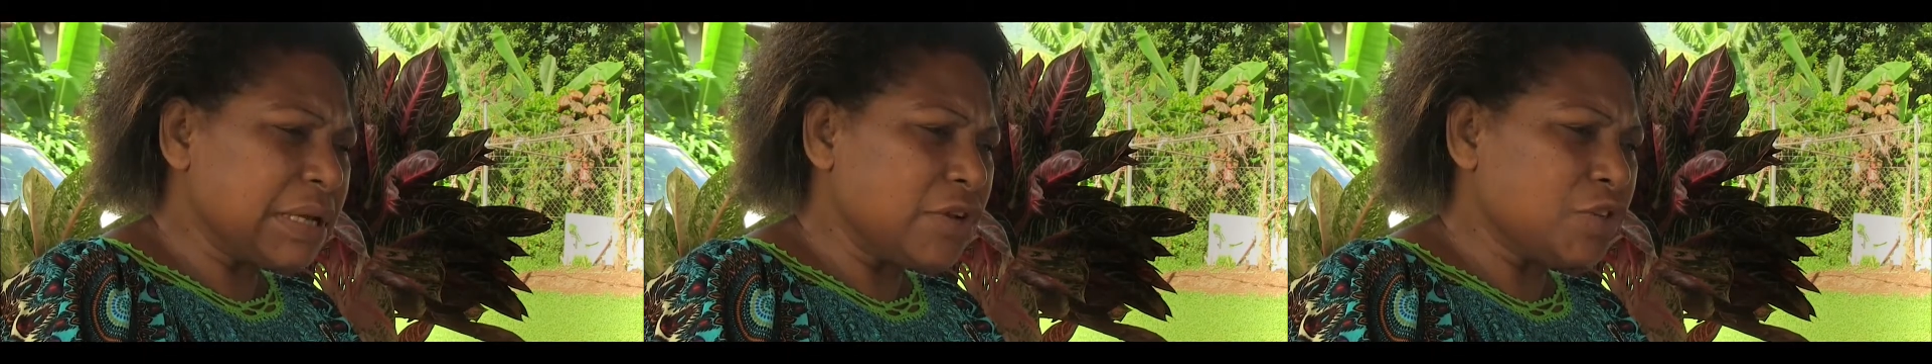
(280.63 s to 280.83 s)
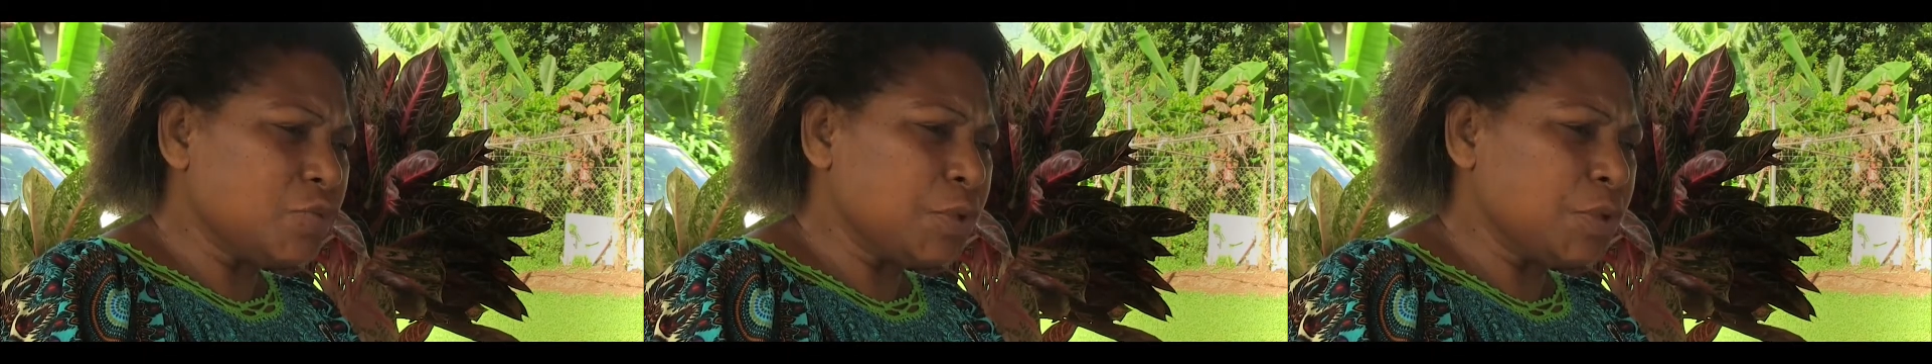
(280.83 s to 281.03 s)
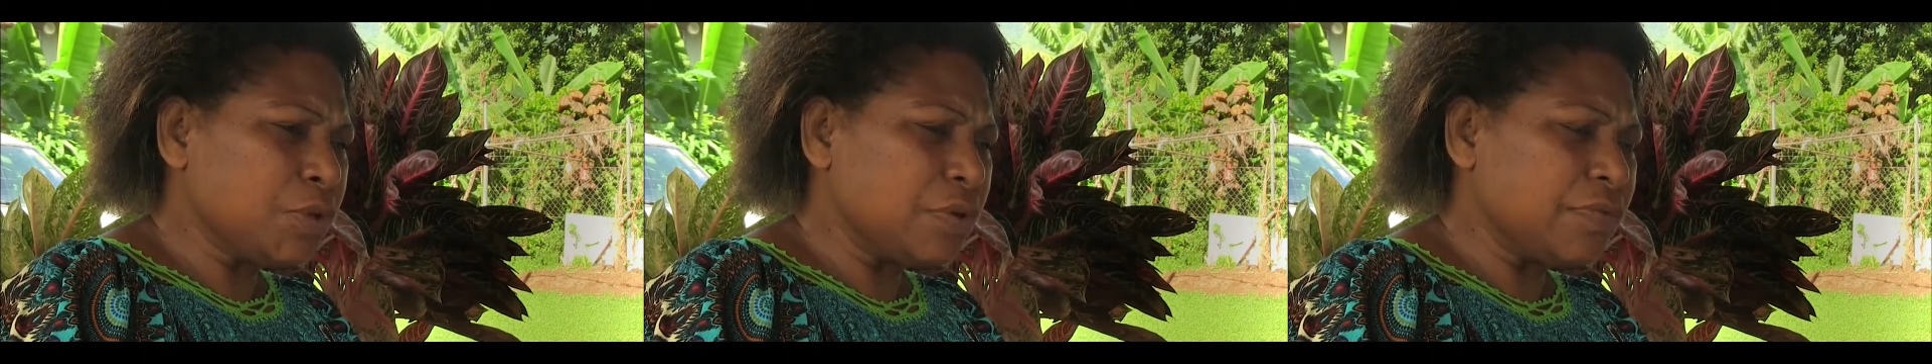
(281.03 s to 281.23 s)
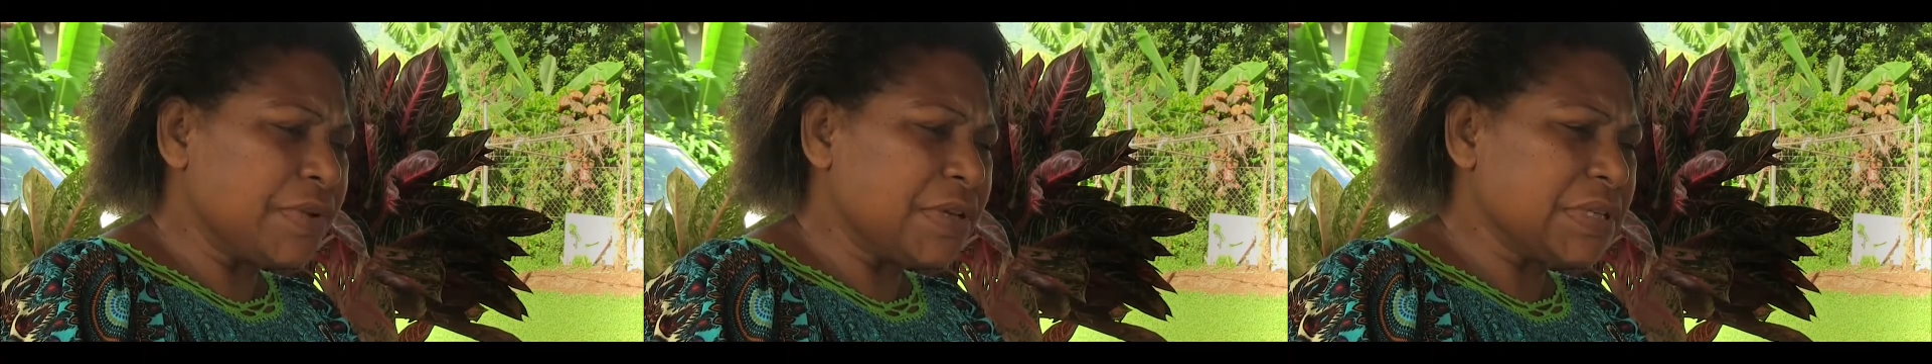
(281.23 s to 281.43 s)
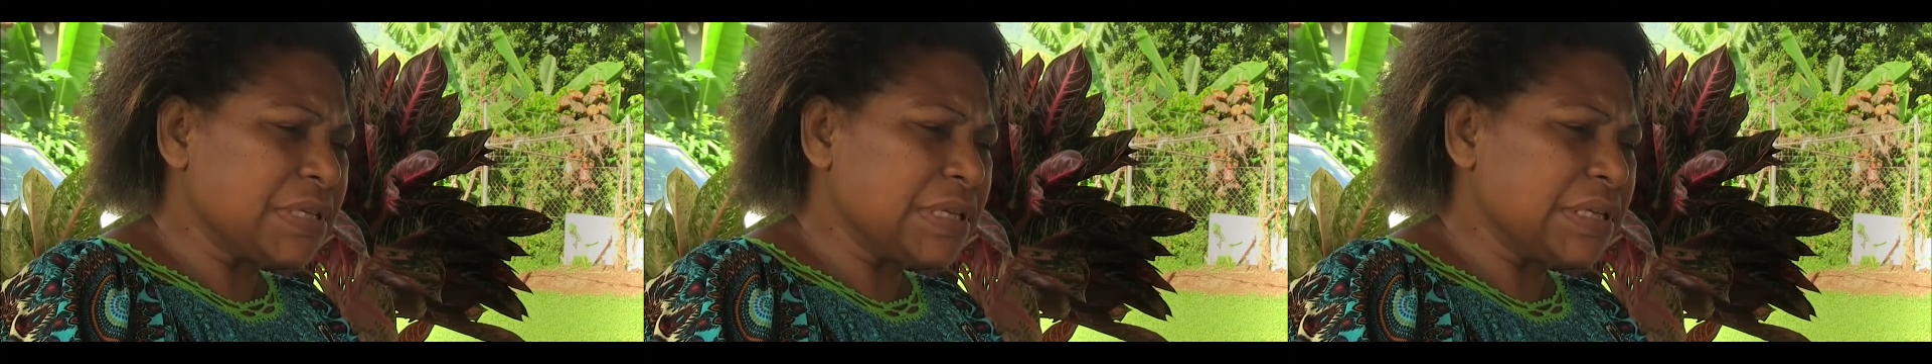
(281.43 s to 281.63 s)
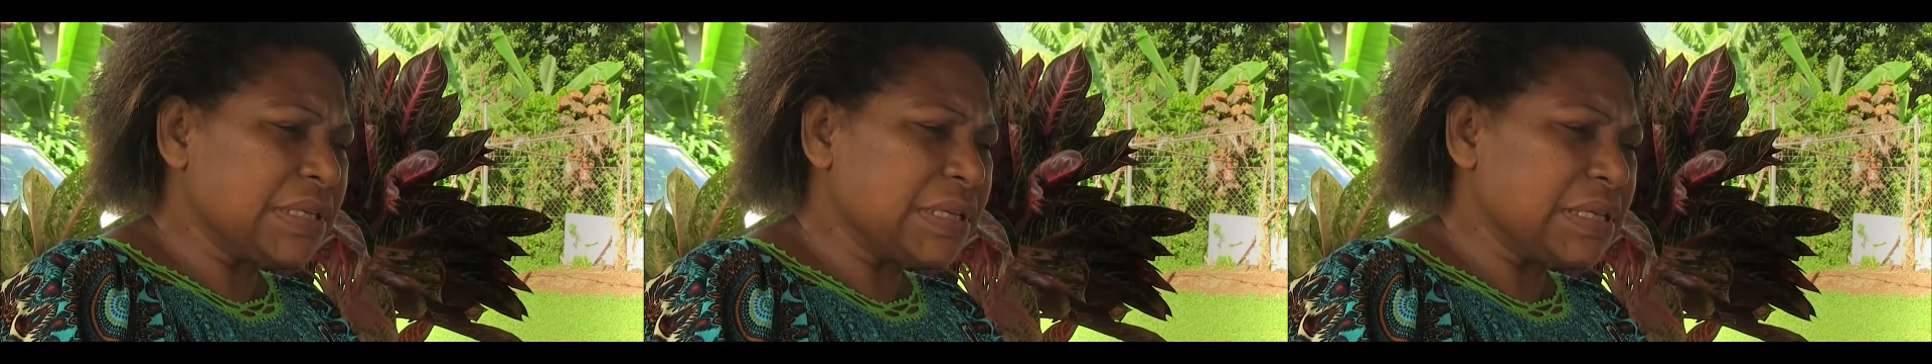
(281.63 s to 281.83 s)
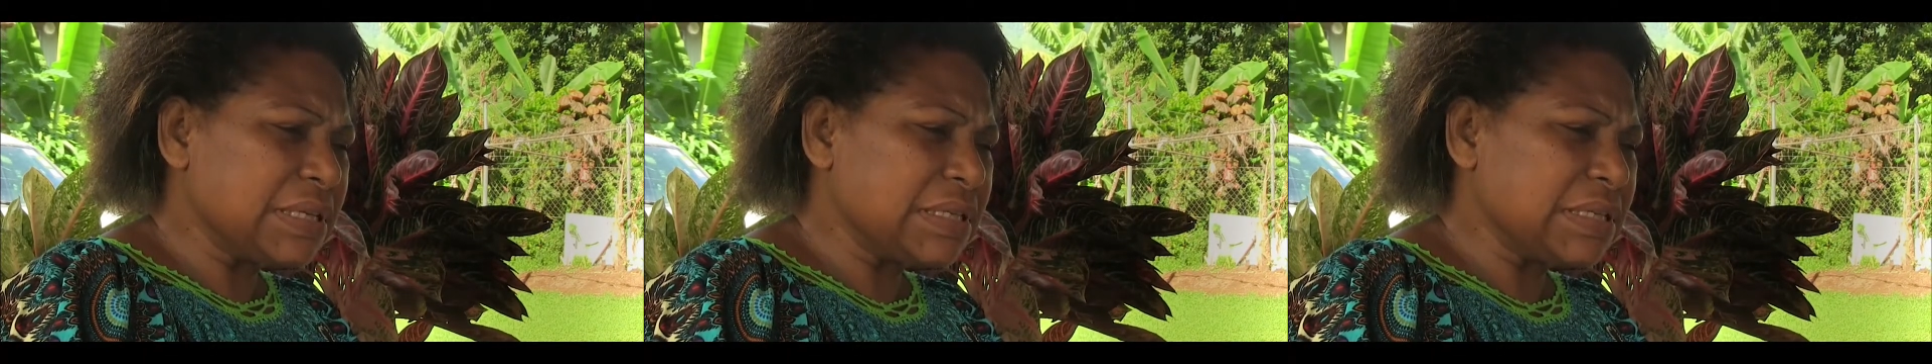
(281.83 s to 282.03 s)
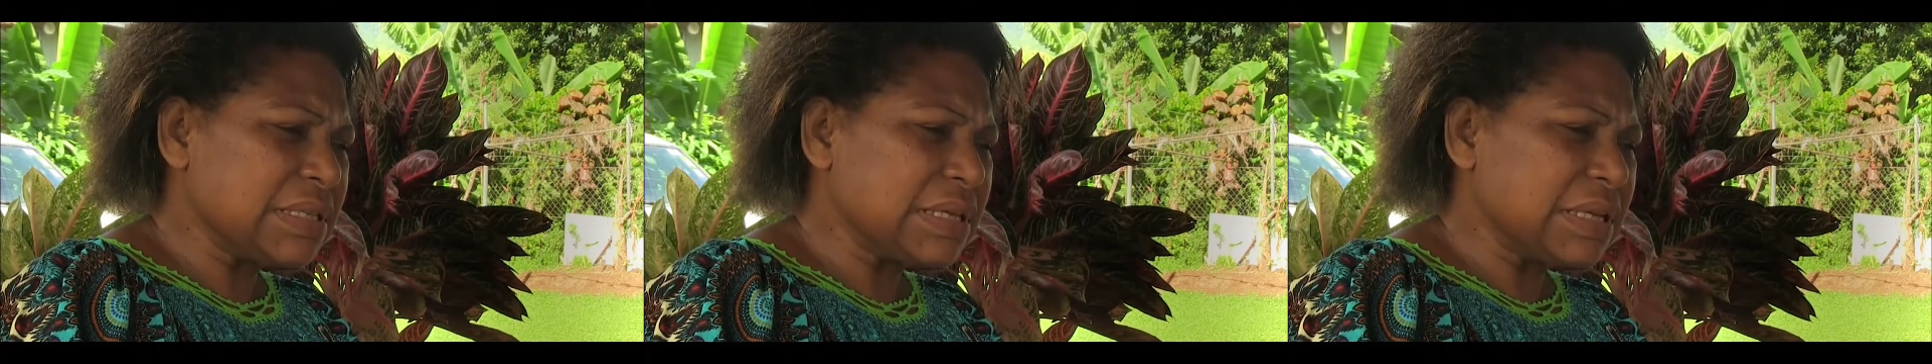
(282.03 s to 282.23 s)
the hospital
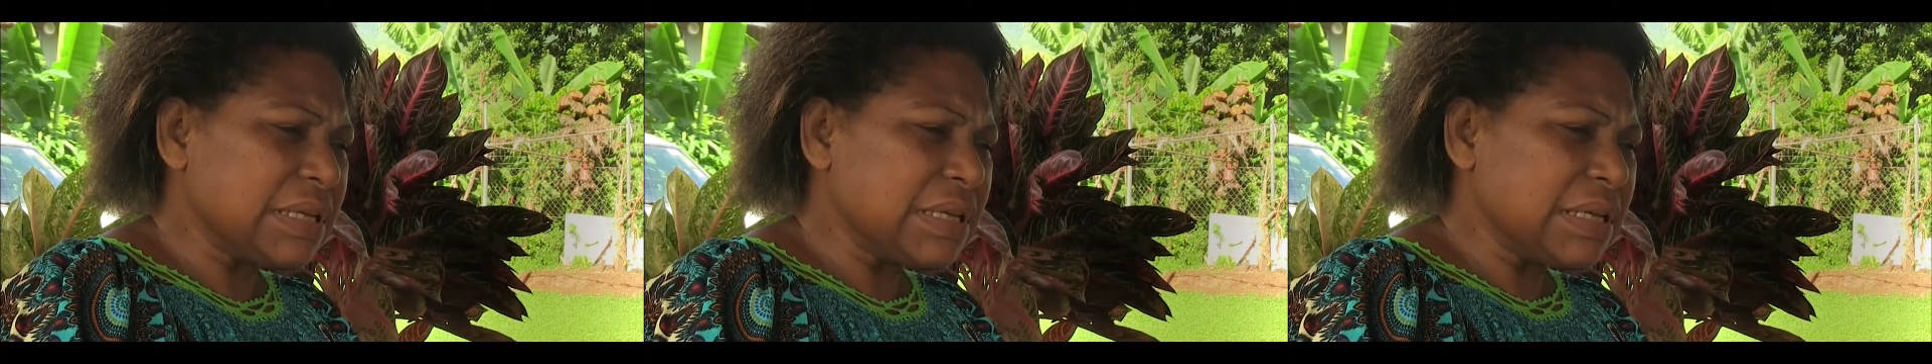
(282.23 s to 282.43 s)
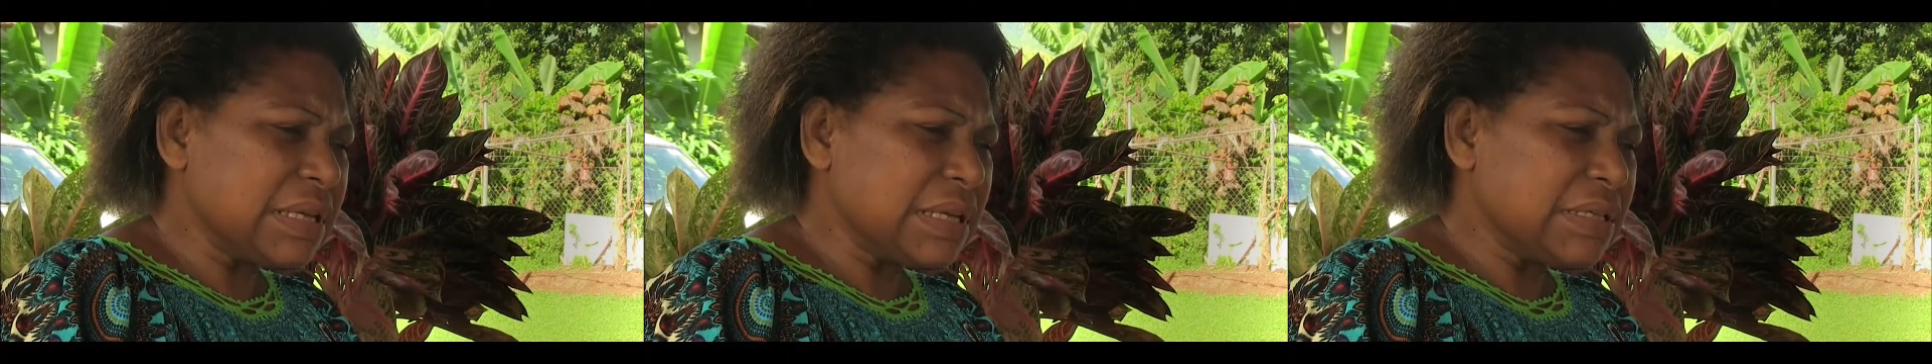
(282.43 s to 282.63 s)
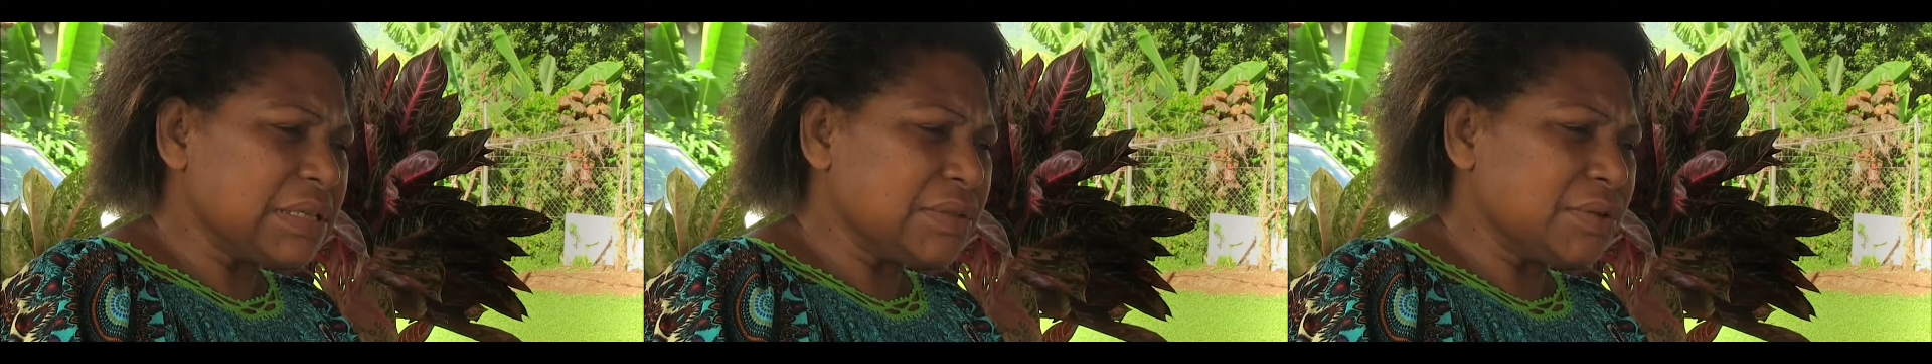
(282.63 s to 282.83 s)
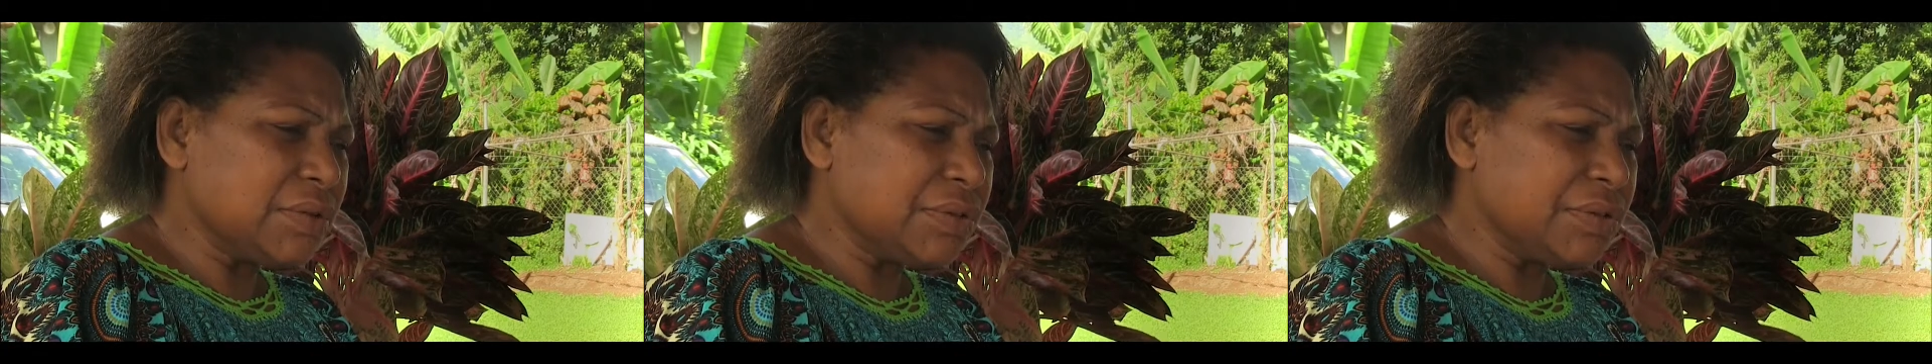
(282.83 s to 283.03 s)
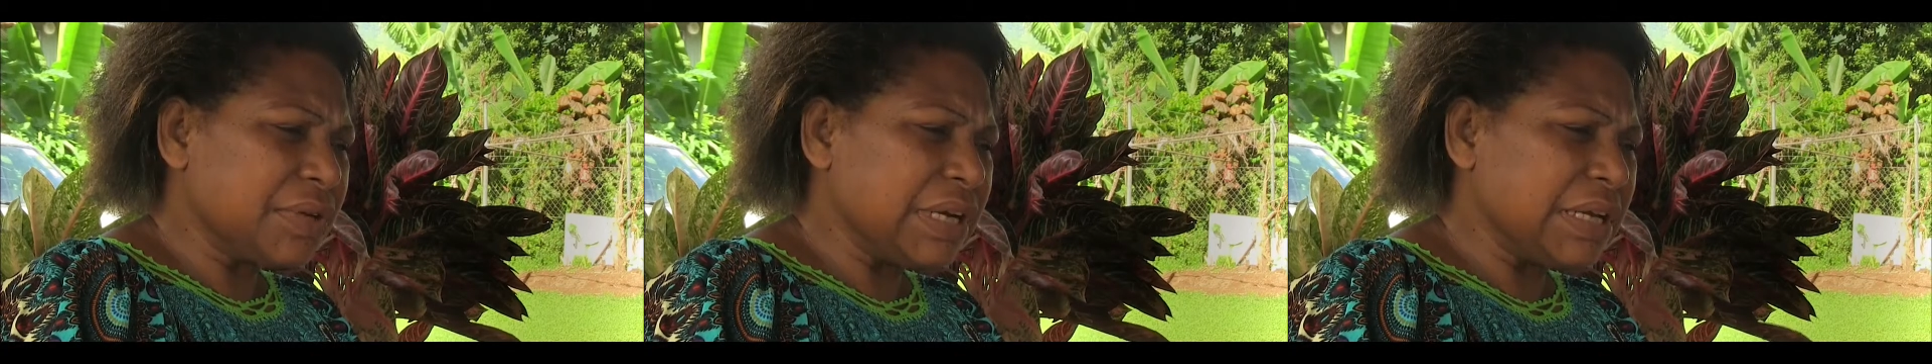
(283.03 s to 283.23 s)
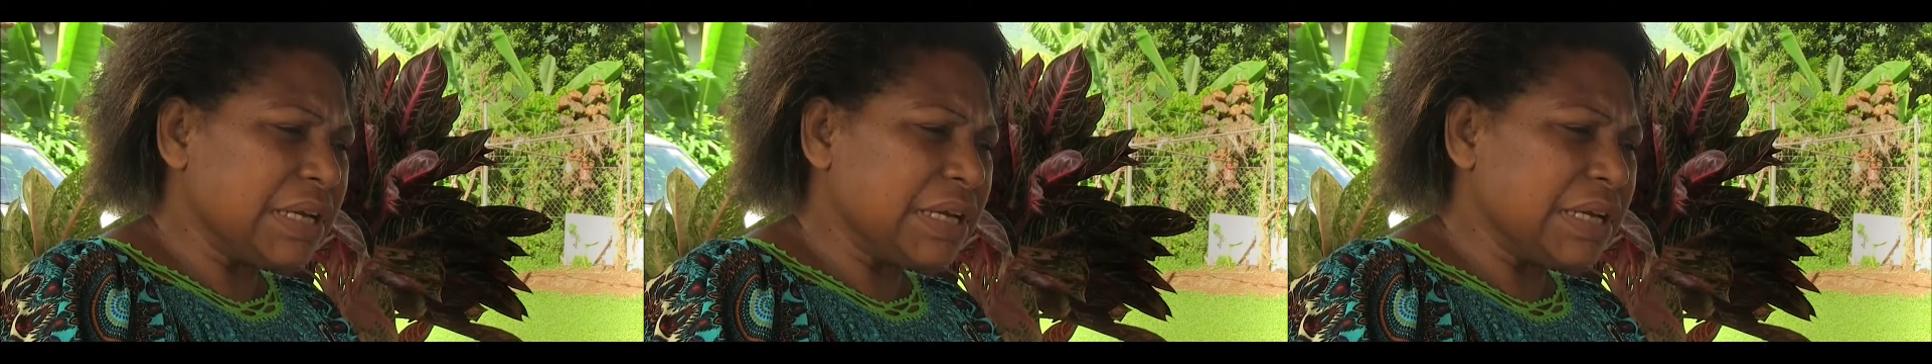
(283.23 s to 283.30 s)
facilities is not